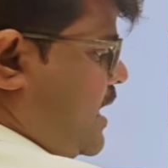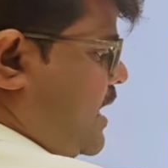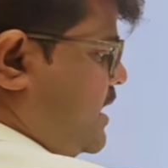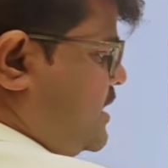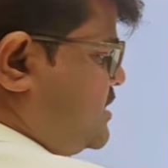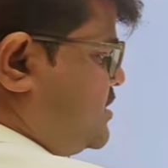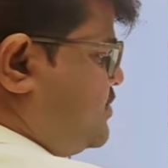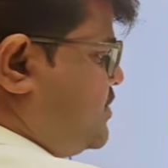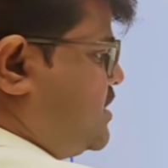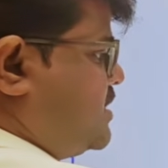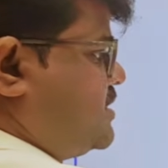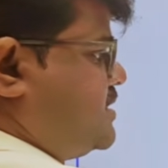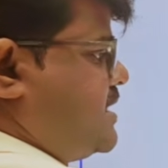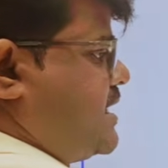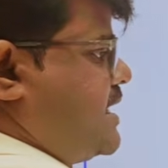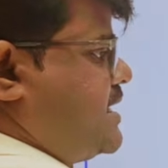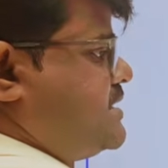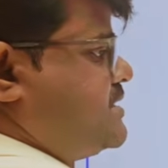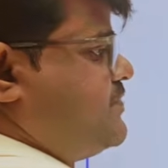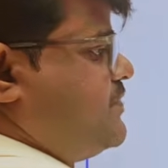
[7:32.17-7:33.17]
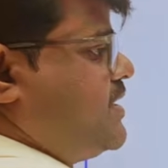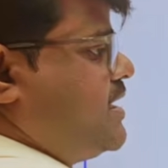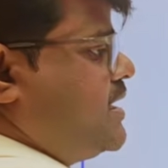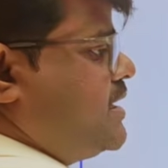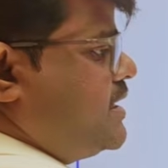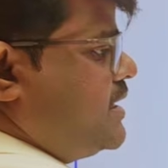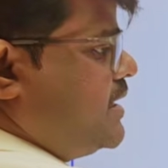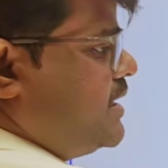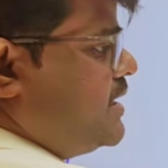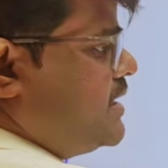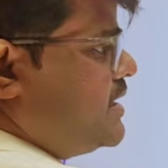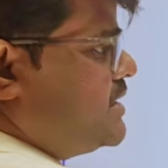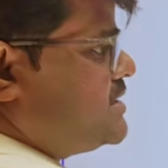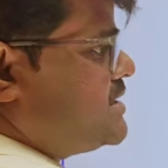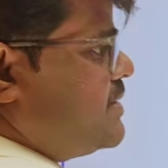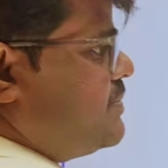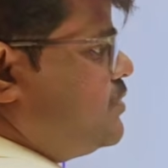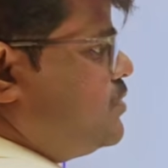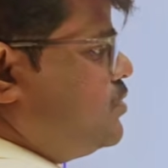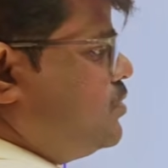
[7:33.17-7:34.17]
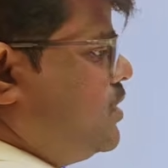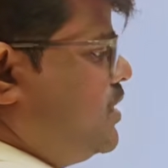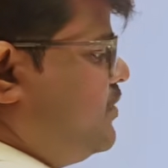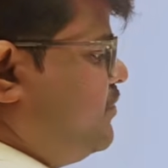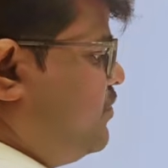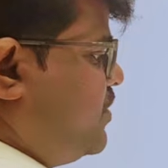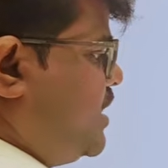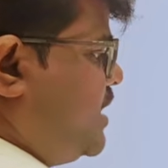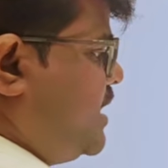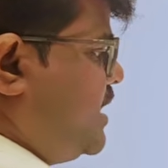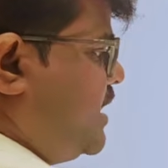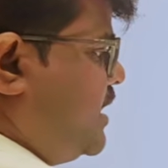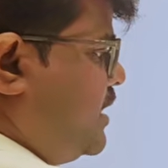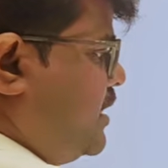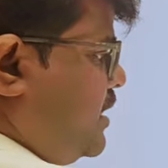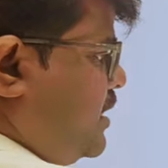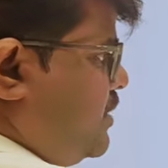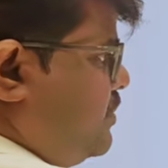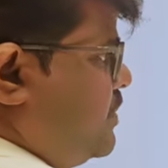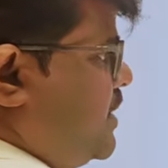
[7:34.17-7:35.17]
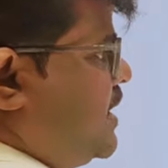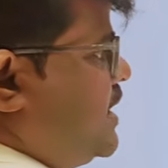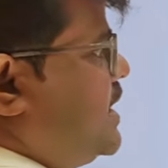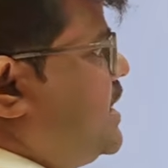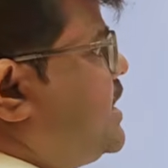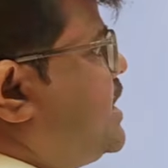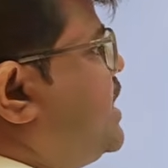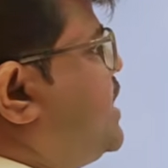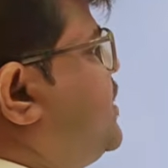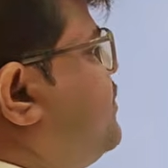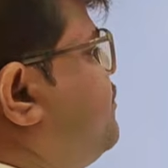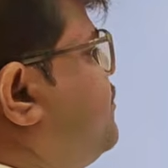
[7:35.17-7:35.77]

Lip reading: as much as we can increase up to infinity by taking